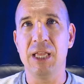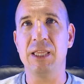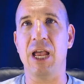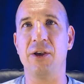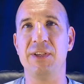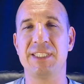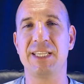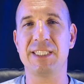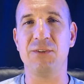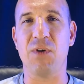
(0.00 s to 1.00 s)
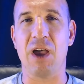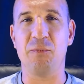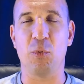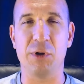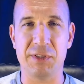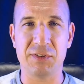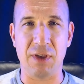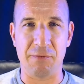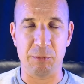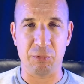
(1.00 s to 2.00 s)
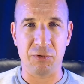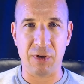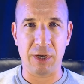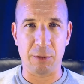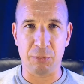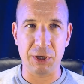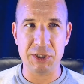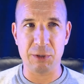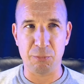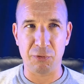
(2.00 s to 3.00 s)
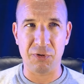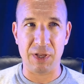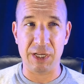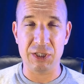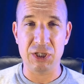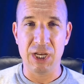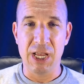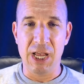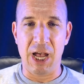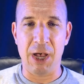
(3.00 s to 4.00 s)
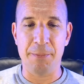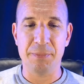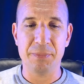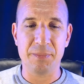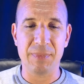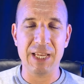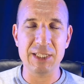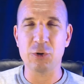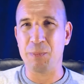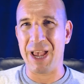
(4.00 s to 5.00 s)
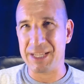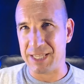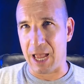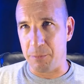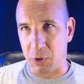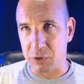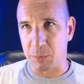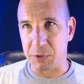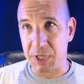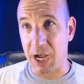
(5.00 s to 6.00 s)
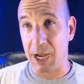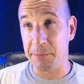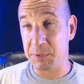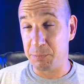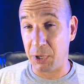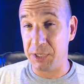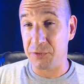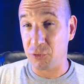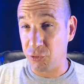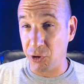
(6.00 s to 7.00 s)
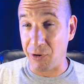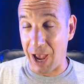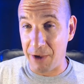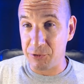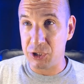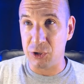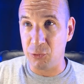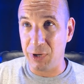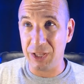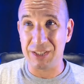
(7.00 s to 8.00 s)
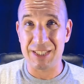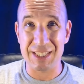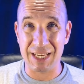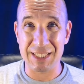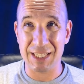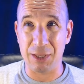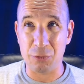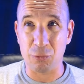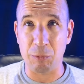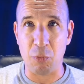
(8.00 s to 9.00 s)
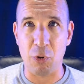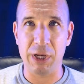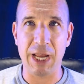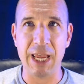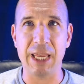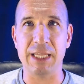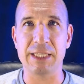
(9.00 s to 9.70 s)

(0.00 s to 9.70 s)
Now, his 65.7% completion percentage, he surpassed that multiple times, but his career average in New England, 63.8.